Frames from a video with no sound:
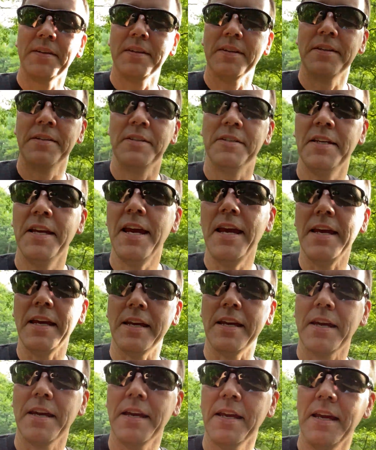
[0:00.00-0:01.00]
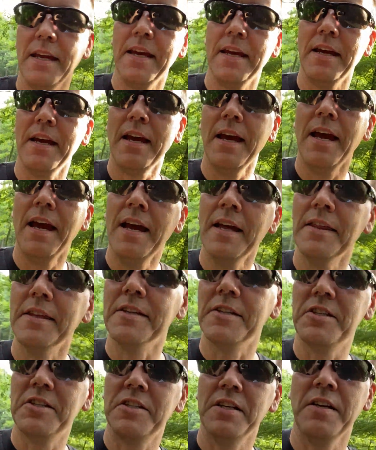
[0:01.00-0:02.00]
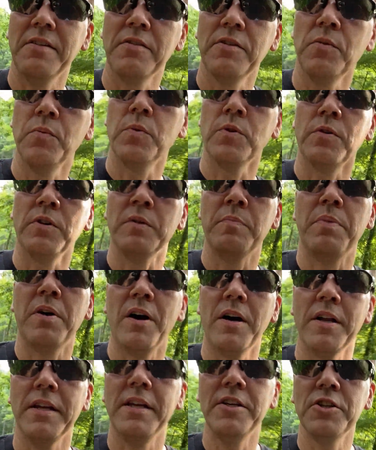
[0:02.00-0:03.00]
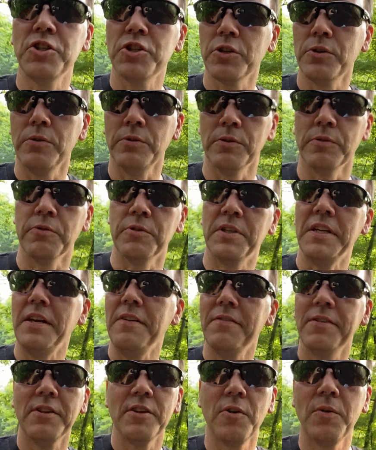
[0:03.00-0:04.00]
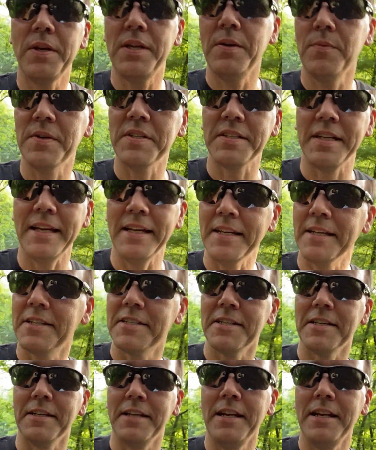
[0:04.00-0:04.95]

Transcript: to take the sin of the world upon his shoulders, even though he was innocent,